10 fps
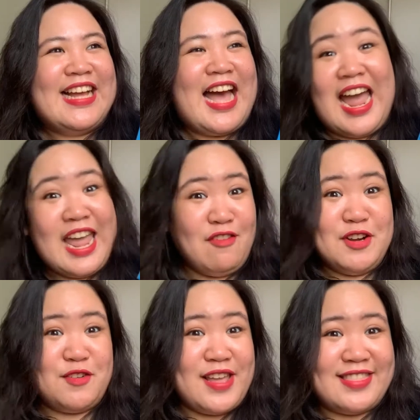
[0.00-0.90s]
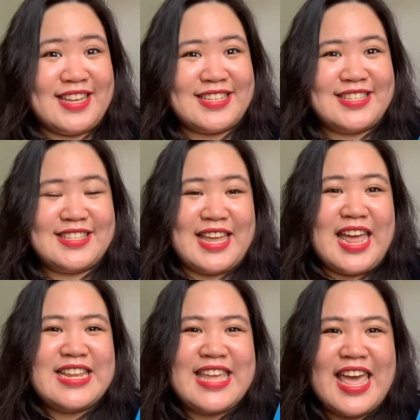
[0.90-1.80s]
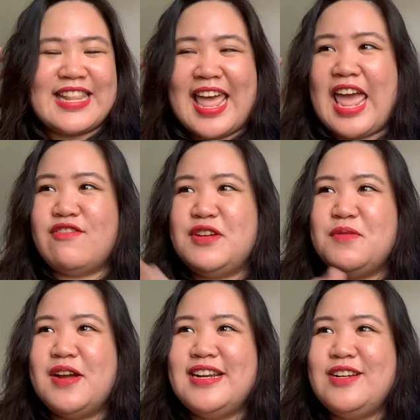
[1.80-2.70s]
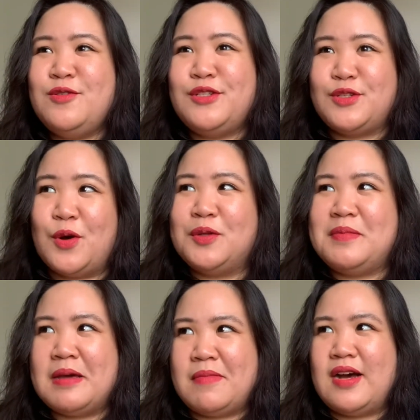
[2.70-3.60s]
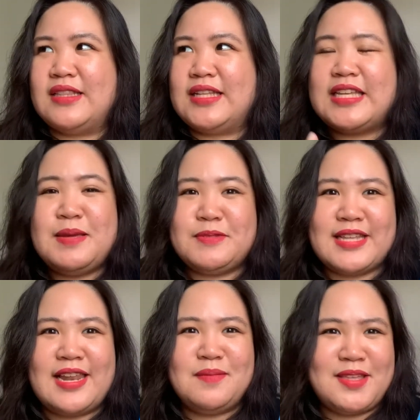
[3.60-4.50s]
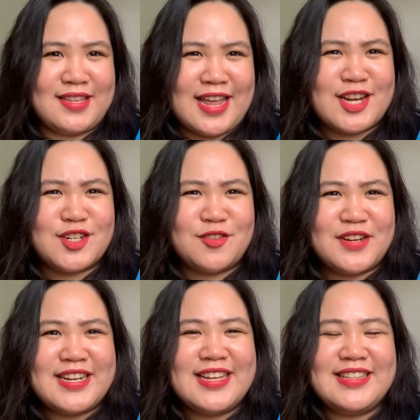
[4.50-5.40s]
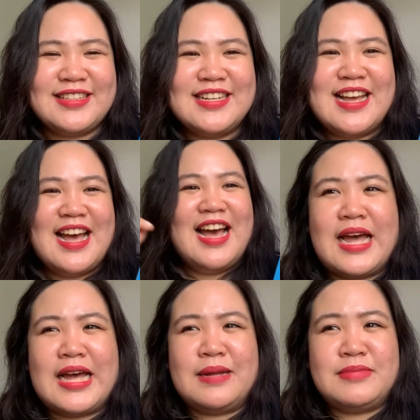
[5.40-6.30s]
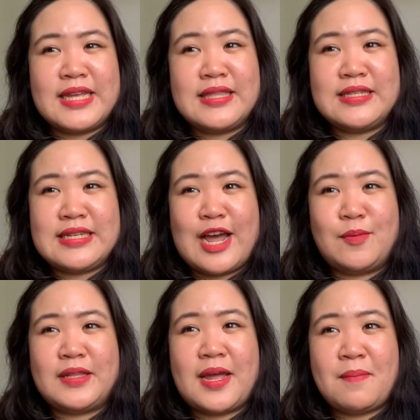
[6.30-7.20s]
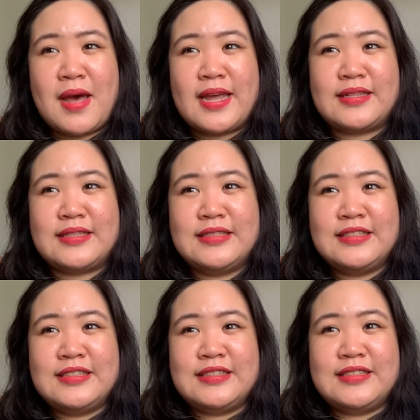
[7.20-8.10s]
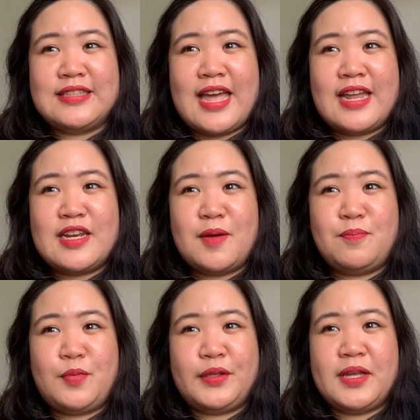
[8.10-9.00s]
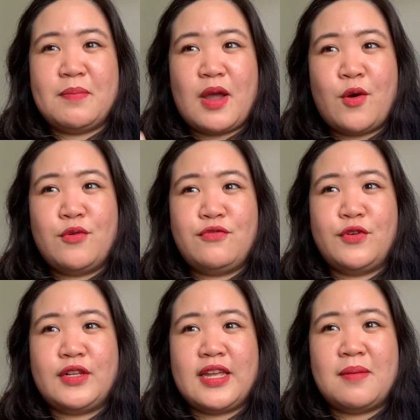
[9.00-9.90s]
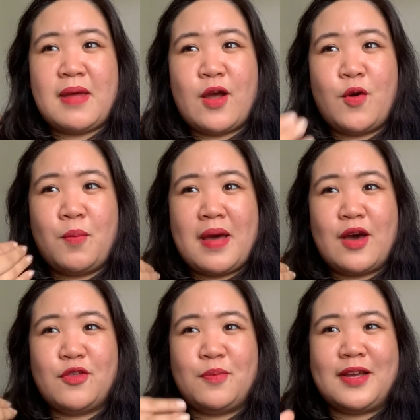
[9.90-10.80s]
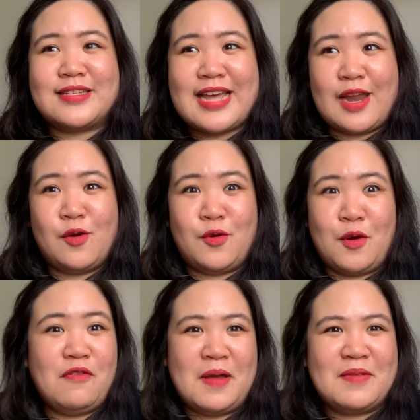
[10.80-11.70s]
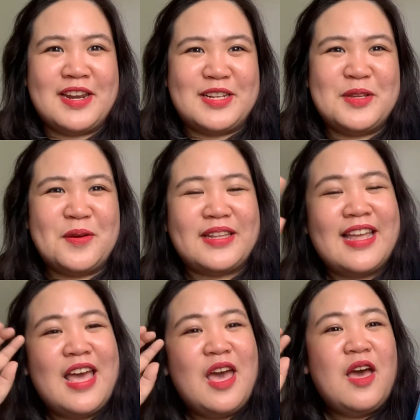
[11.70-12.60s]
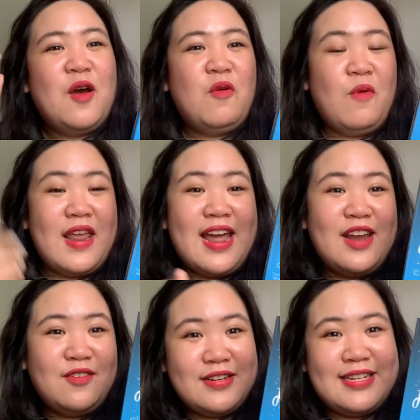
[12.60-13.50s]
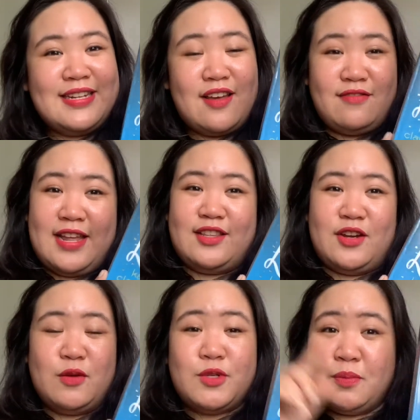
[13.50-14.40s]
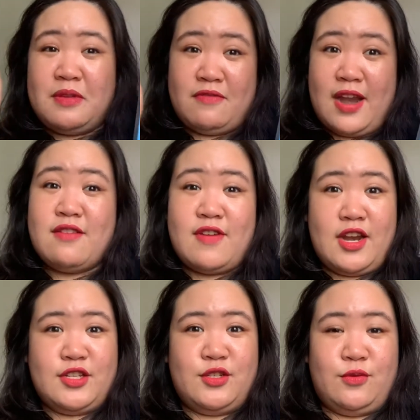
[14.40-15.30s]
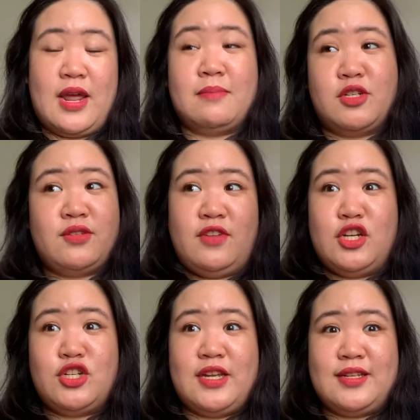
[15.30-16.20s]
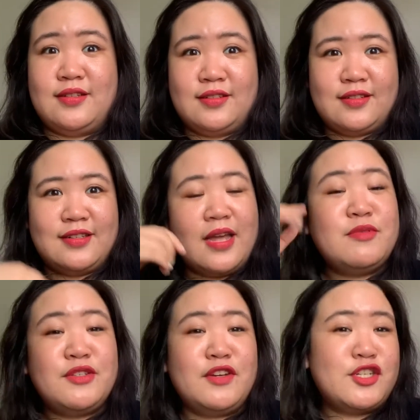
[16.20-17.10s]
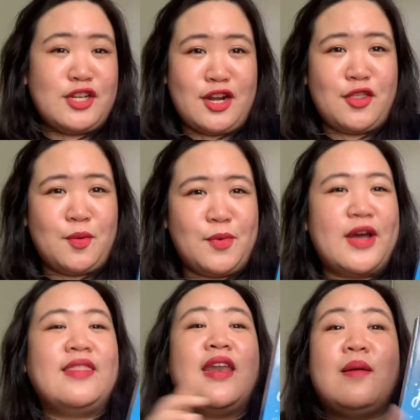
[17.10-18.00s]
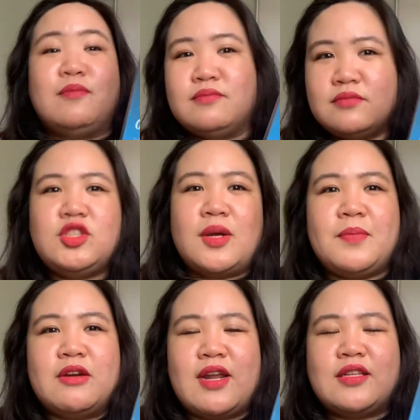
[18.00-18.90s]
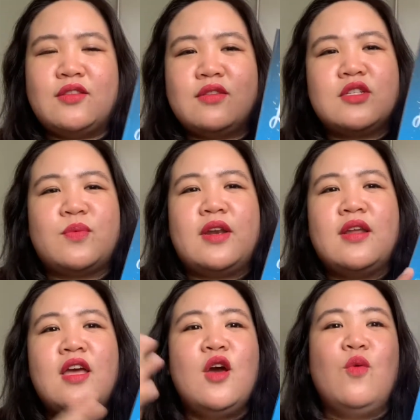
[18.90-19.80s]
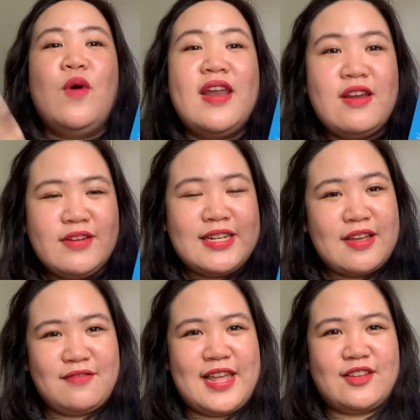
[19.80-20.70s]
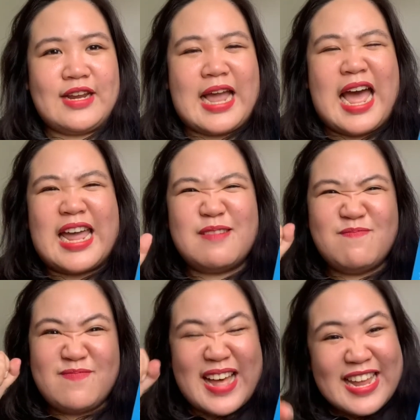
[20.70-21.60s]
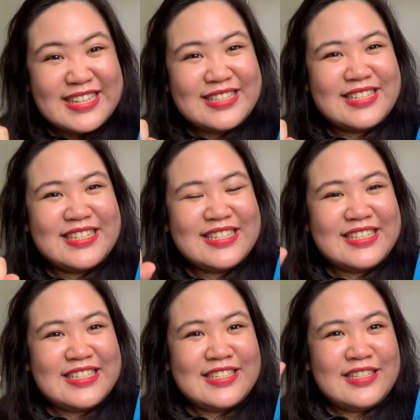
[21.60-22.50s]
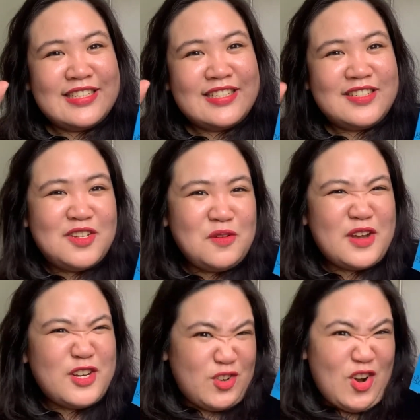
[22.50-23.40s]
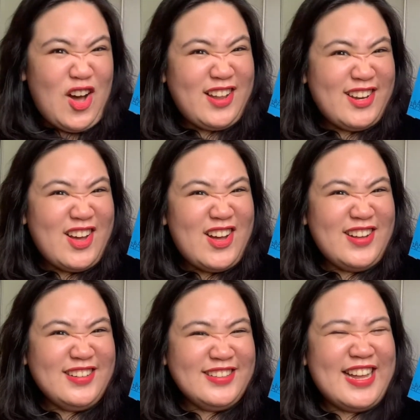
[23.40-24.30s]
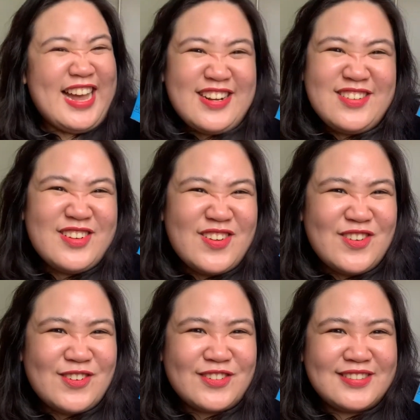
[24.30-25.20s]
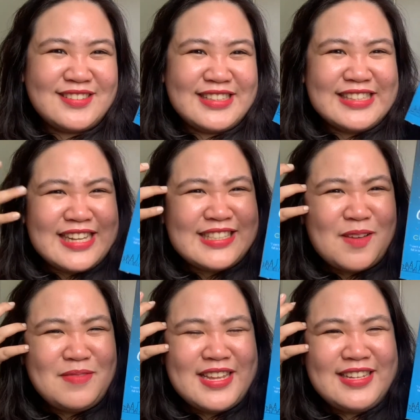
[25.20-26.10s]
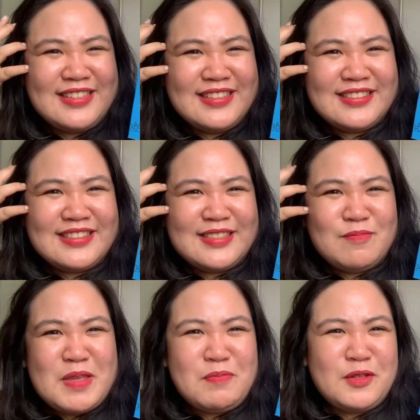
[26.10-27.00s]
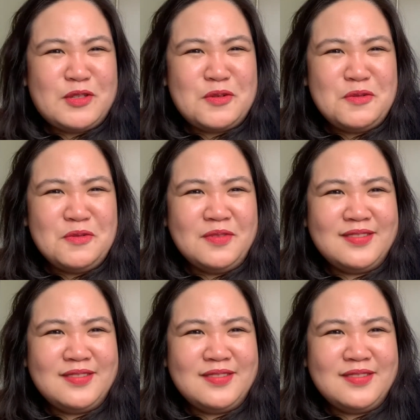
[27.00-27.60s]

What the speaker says: I haven't read this, and yet everyone who's told me about it keeps telling me that I should read it. I'm saying this now, but I might end up putting my own foot in my own mouth because I don't know if I'm gonna do it. When I read Love Lettering, which will be very, very soon, I'm just finishing another book, and then I'm jumping right into this one. When I read Love Lettering, I might do a draw along. I don't know. Is that something people do?